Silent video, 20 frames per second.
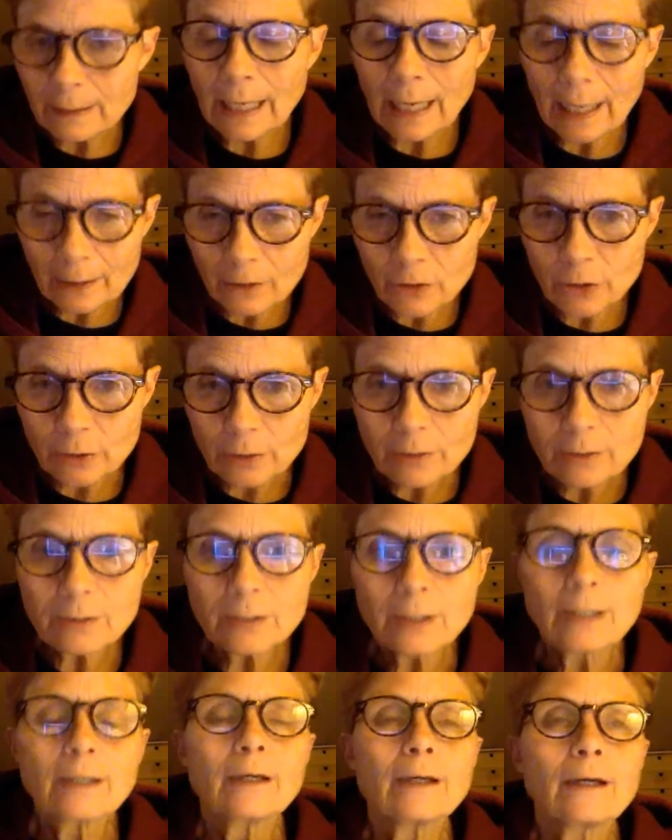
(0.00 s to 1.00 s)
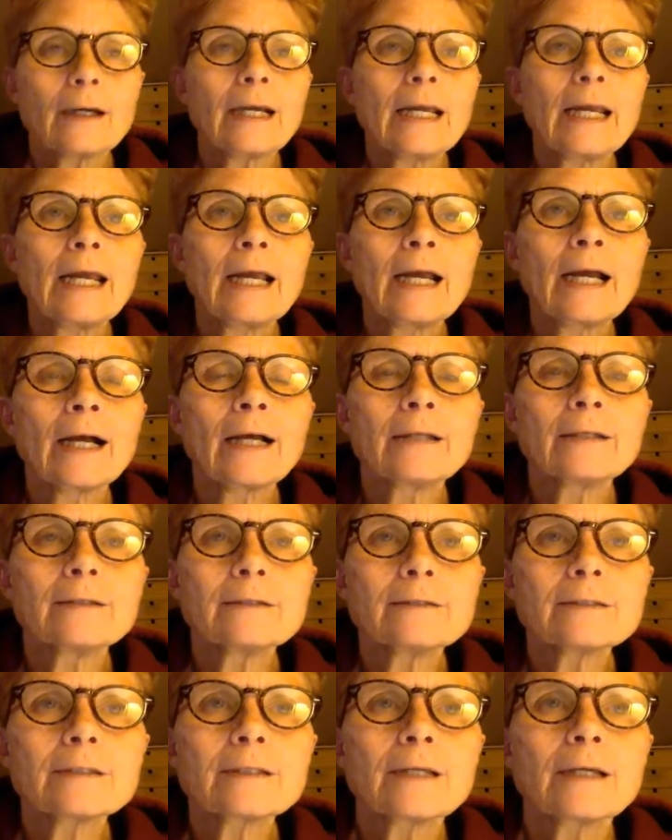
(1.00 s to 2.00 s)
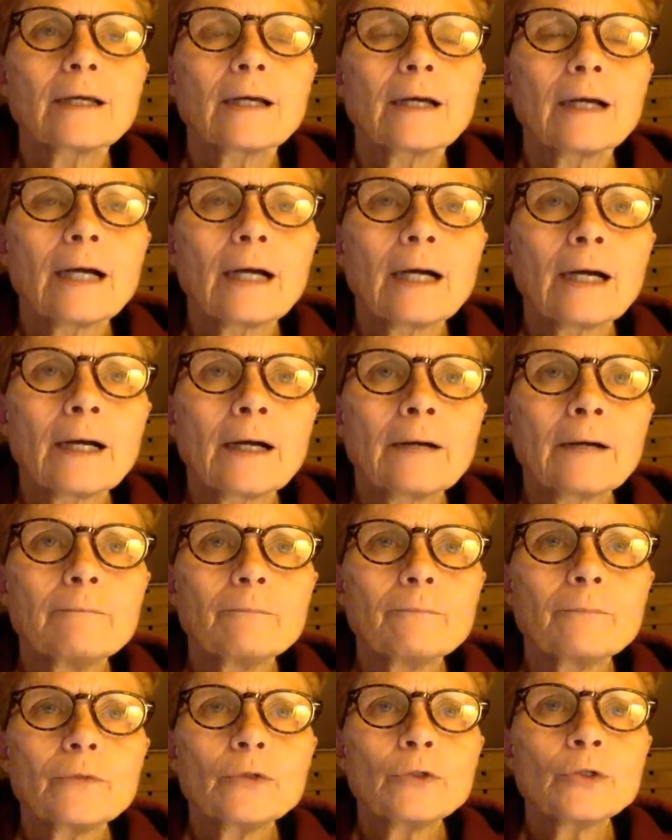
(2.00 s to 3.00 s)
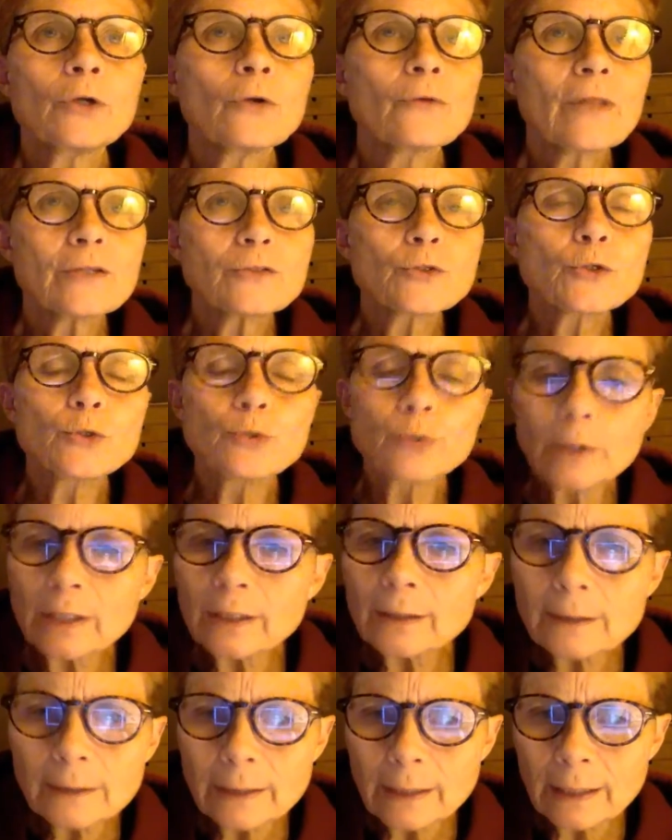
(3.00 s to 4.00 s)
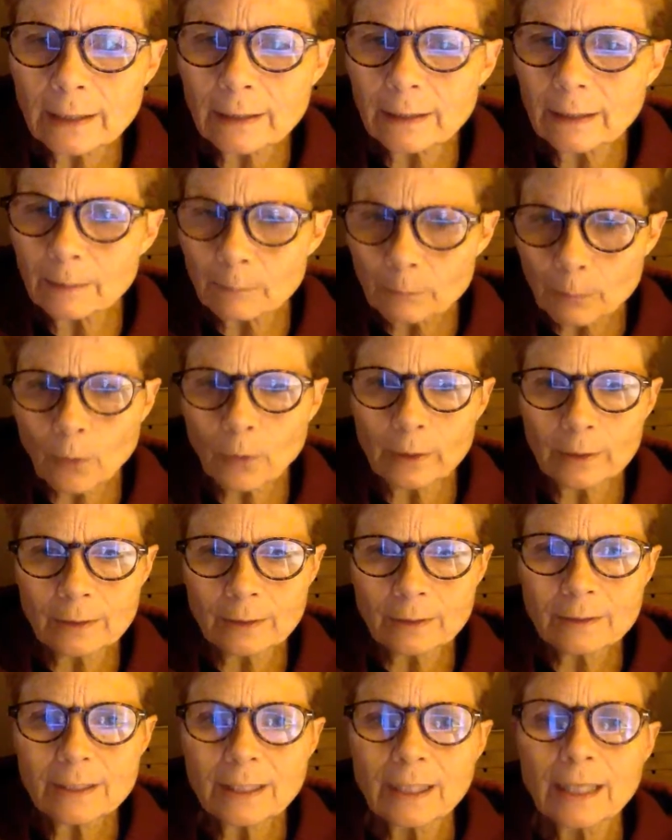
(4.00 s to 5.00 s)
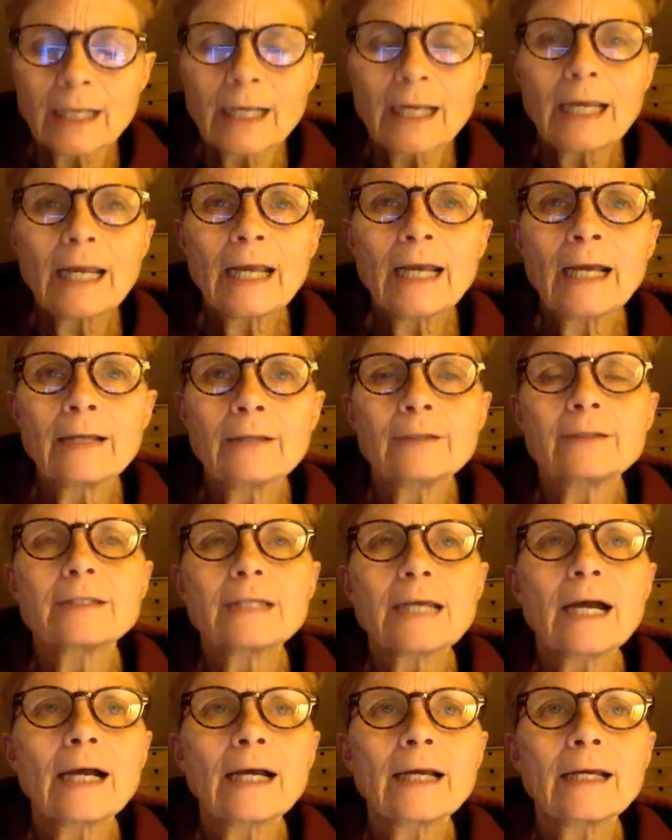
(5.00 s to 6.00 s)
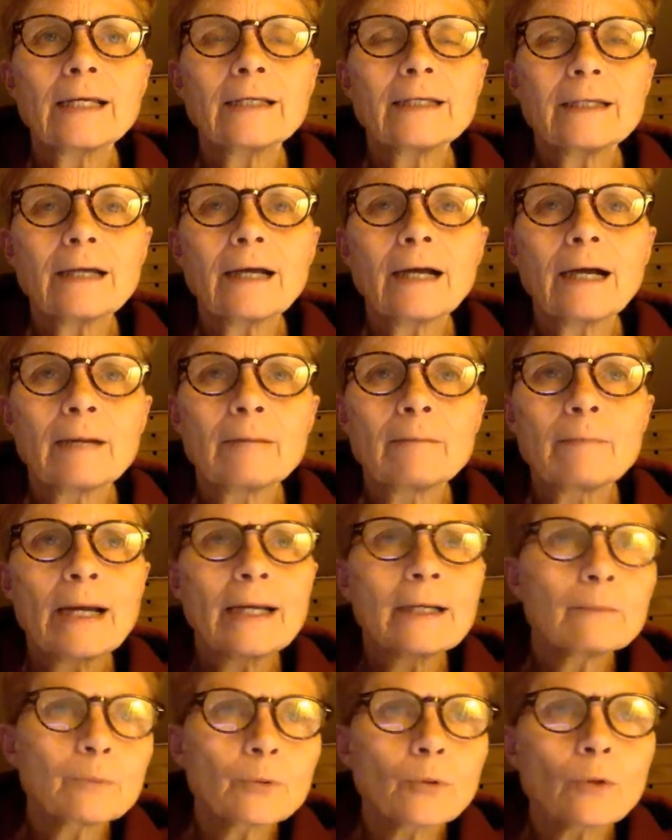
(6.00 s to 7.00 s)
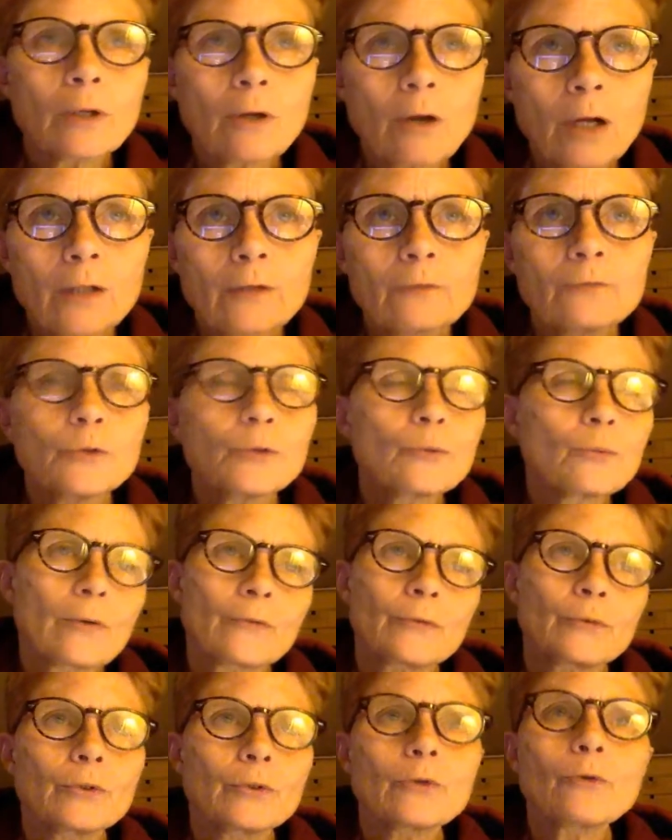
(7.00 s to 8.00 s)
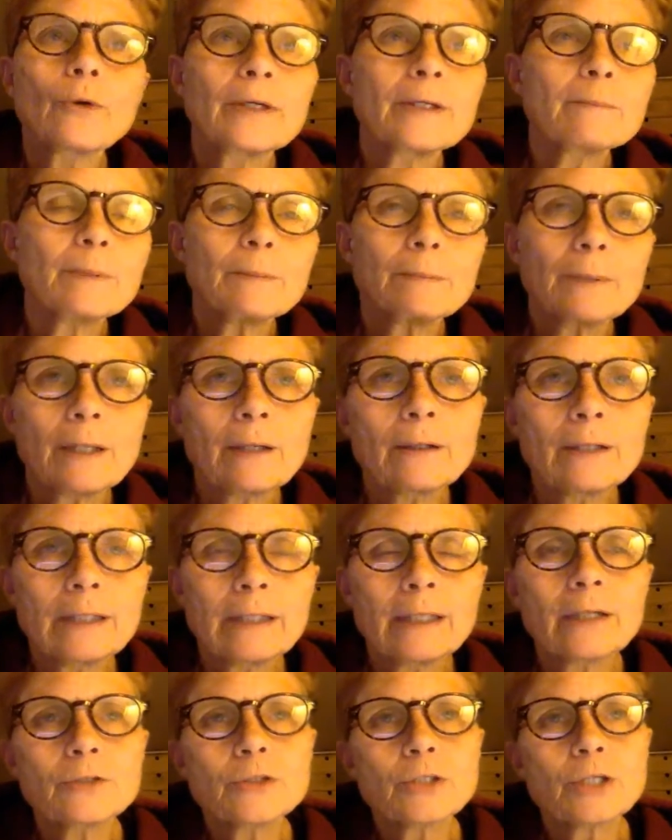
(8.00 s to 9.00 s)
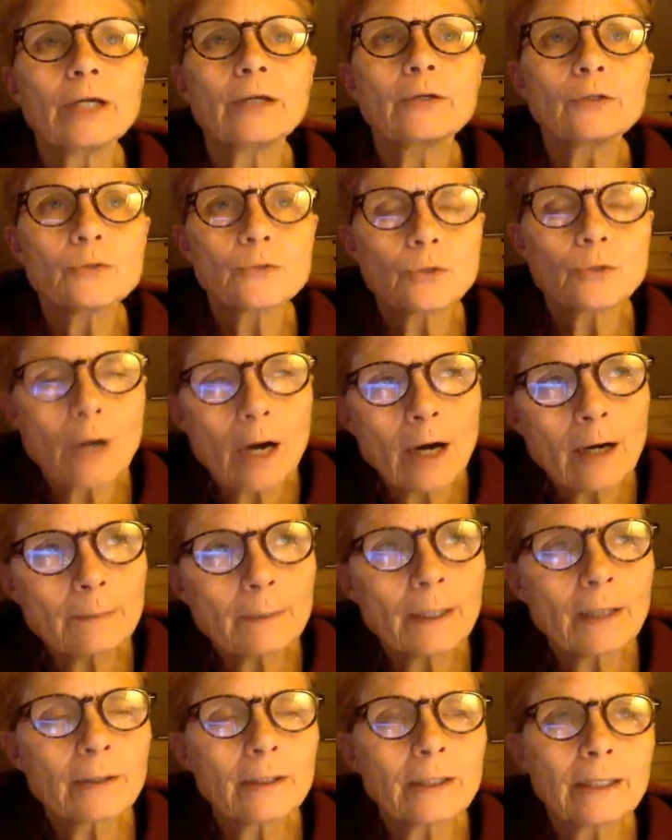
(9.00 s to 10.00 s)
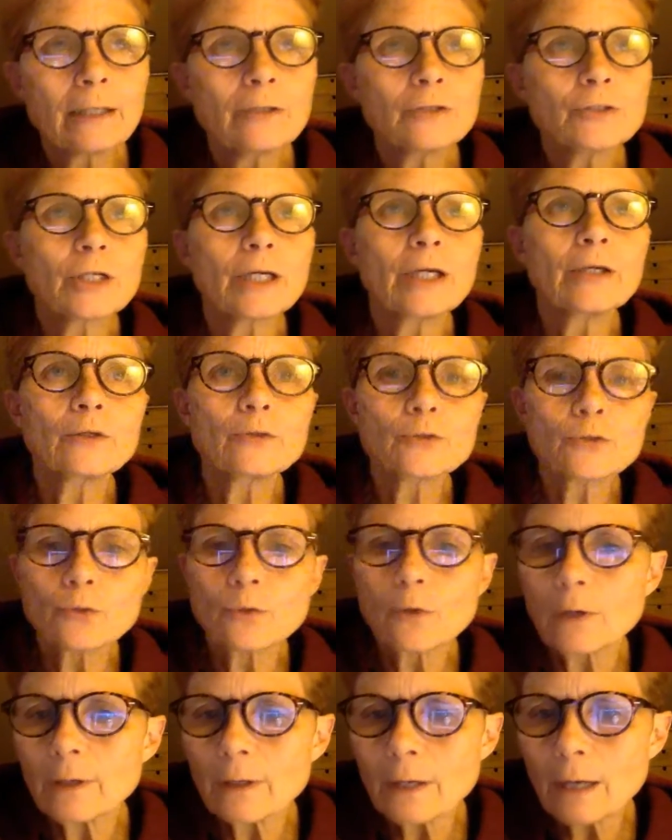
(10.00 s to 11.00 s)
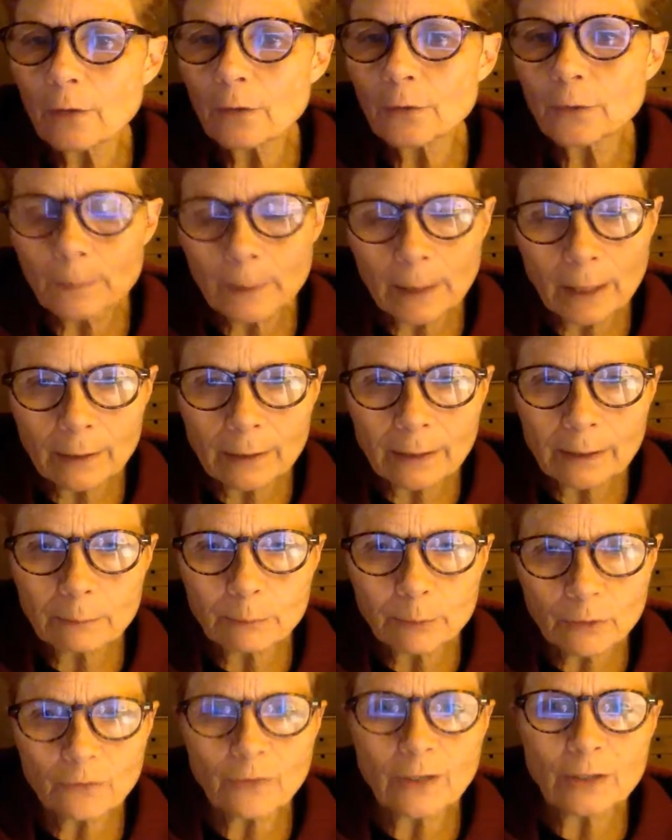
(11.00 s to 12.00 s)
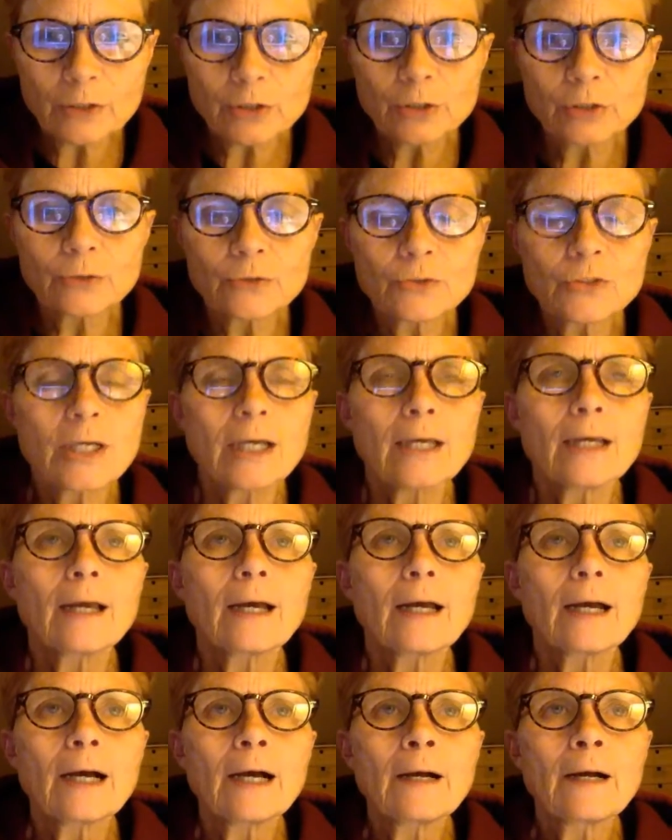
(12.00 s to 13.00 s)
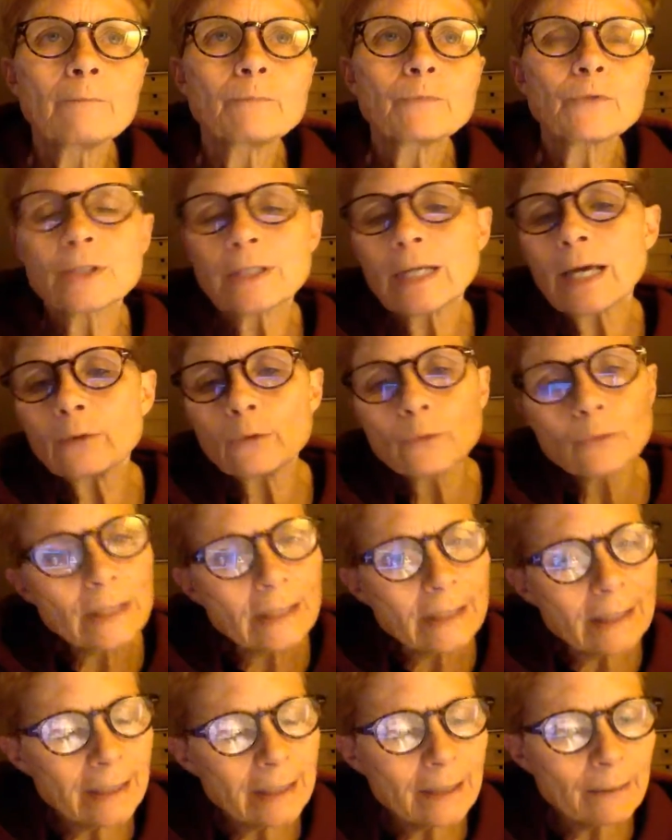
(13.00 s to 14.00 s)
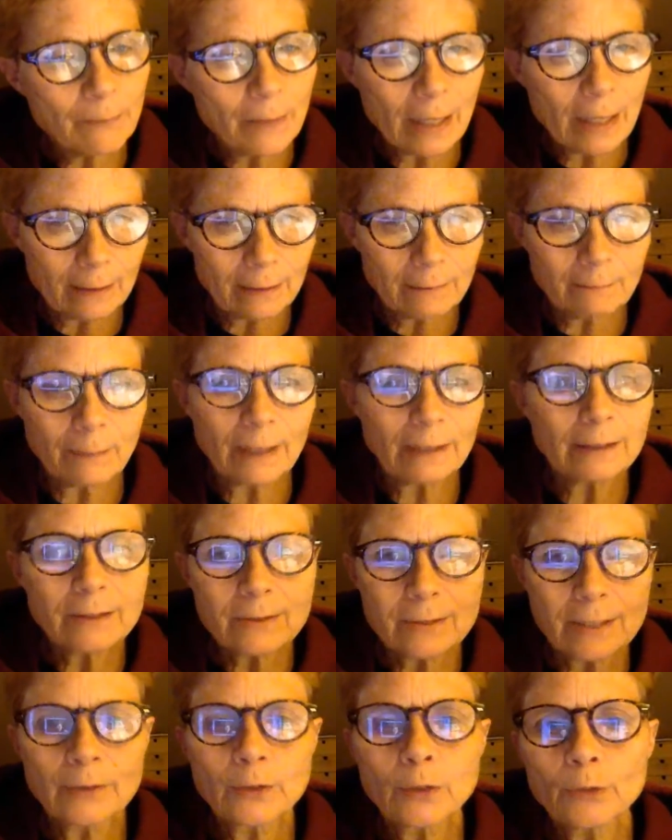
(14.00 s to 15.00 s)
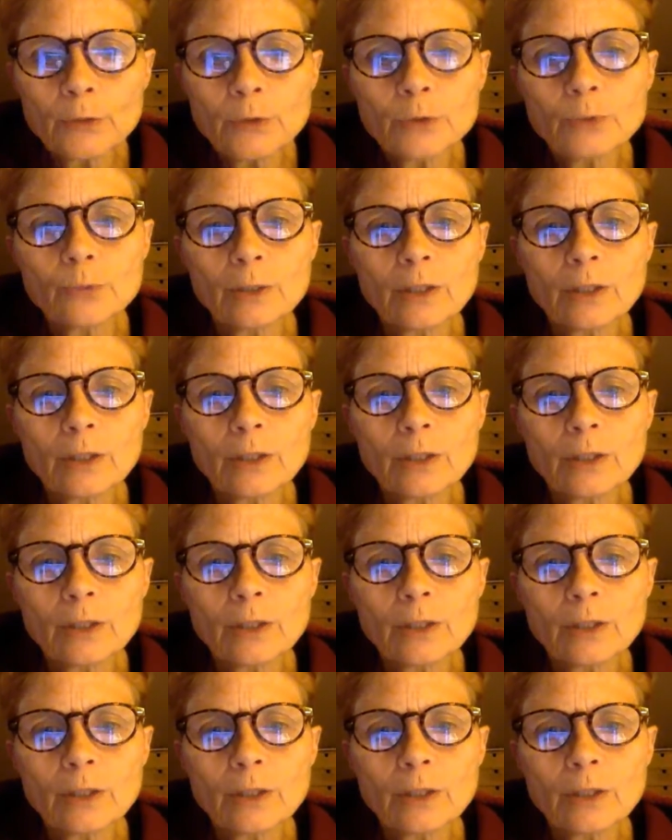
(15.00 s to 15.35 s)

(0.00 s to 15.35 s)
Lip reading: actions. And that's critically important. And I implore all of you, whether you're going to be parenting educators or are parenting educators or other parenting professionals, to not only keep that in mind, because I know you